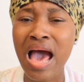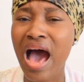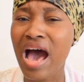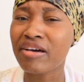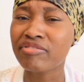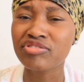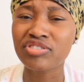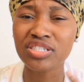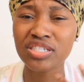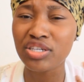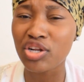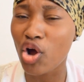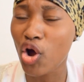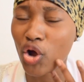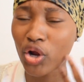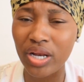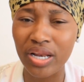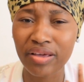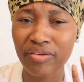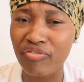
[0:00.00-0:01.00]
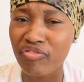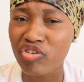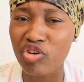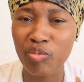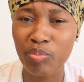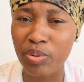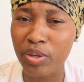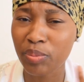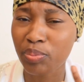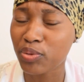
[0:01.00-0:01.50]
I've seen only
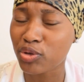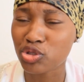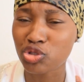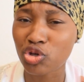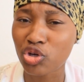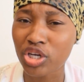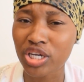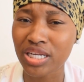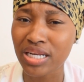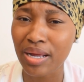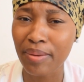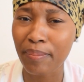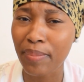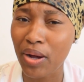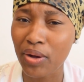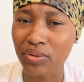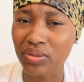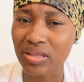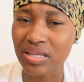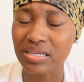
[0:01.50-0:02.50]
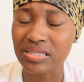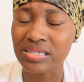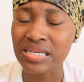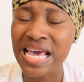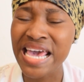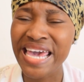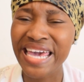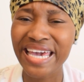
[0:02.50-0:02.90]
few people talking about this.